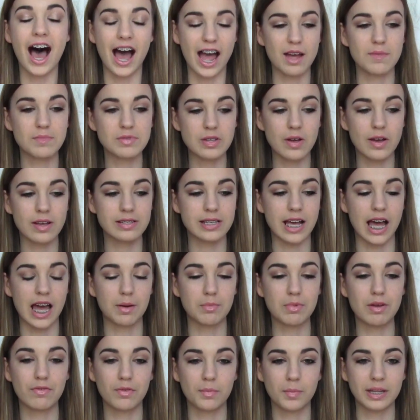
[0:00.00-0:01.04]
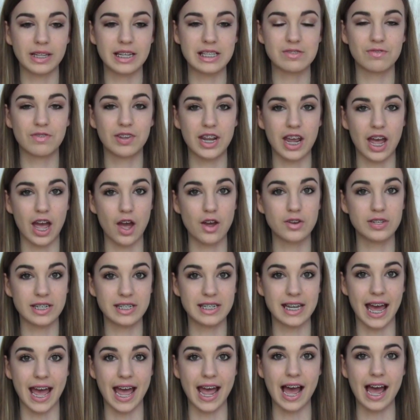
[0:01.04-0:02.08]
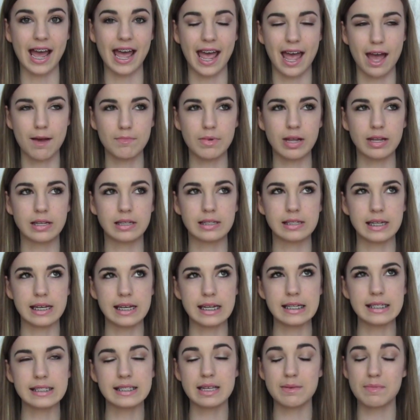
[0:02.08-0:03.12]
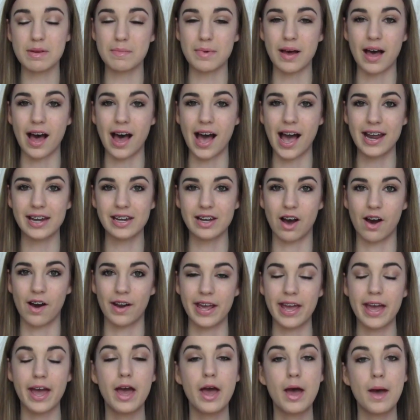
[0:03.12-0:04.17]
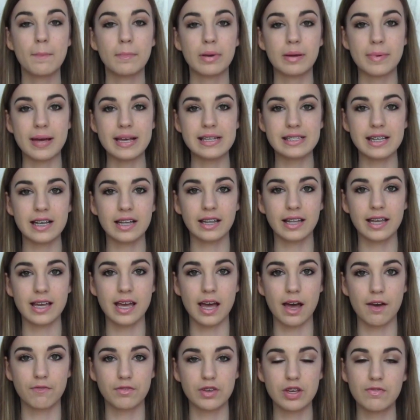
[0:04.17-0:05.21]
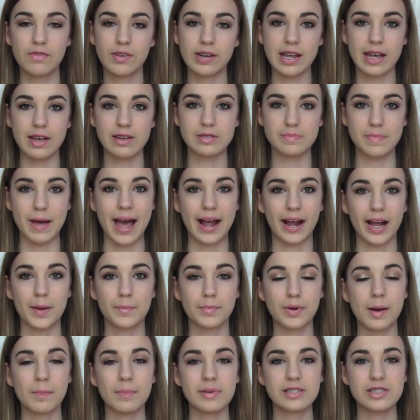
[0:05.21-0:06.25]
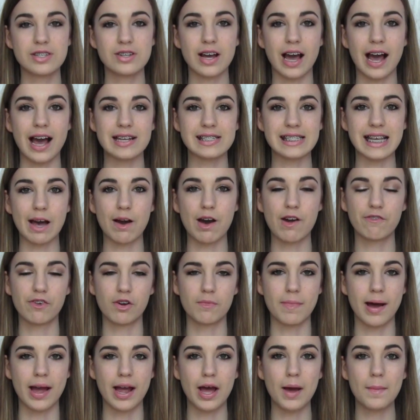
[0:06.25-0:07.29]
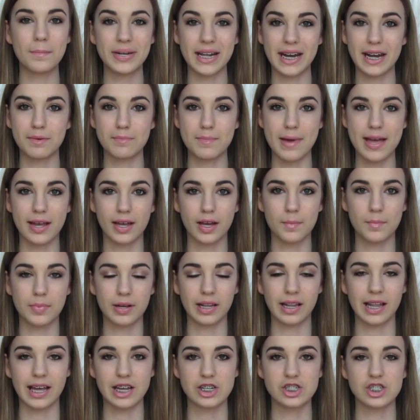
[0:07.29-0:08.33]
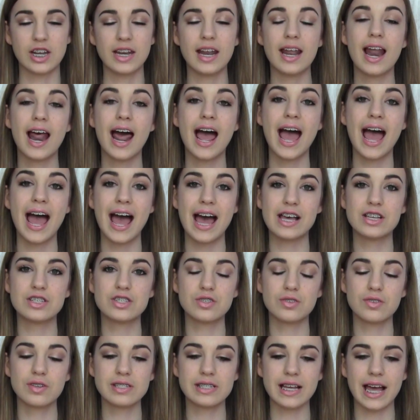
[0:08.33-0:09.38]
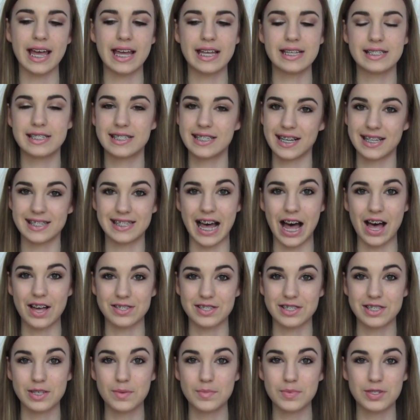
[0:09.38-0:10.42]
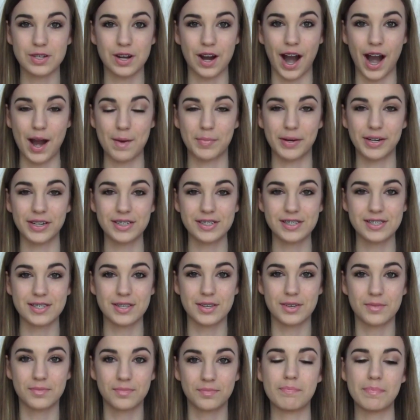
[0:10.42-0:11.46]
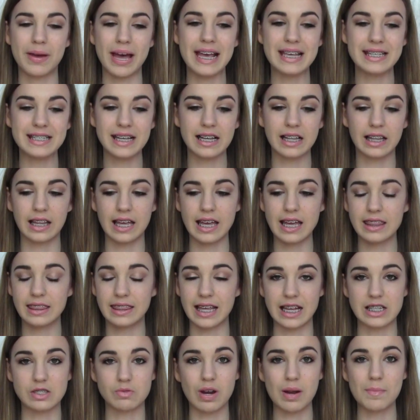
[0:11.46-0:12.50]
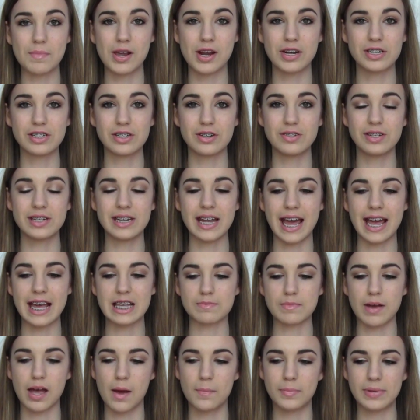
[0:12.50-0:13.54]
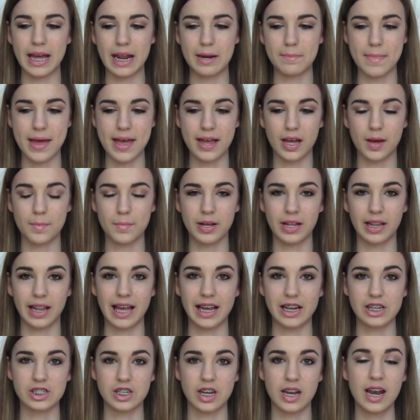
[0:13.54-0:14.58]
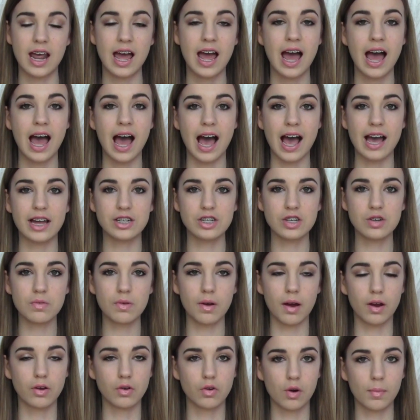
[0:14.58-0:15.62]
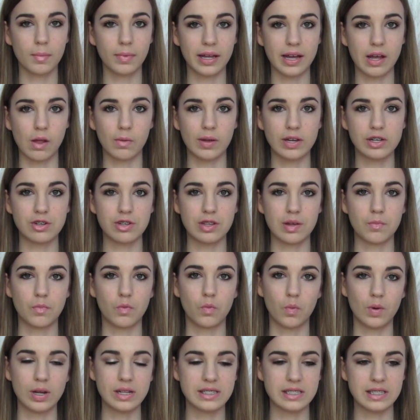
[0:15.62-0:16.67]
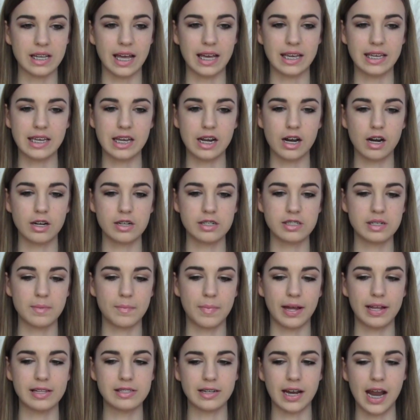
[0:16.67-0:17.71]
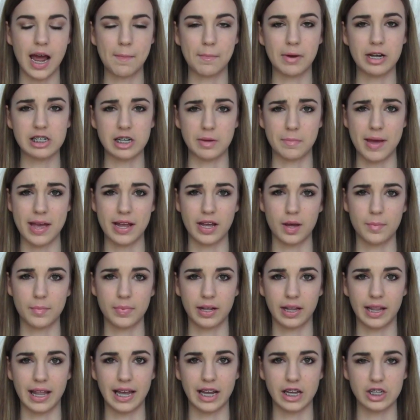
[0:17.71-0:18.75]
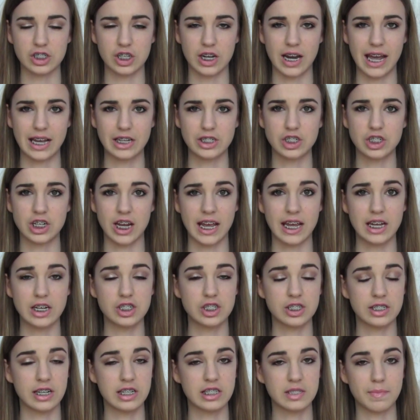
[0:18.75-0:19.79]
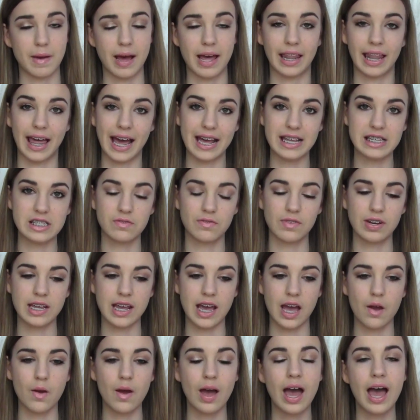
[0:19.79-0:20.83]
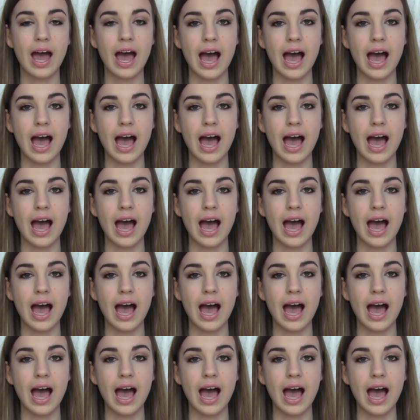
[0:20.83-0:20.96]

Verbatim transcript: I am so excited to be filming this video today. I am a teensy bit behind on it, but basically a few videos back I promised you guys I would film my updated makeup collection as soon as I hit six thousand subscribers. But basically that's what I'm here to do today, is my updated makeup collection. I do normally only do them once a year. It just depends on how much my makeup collection has changed since my last video.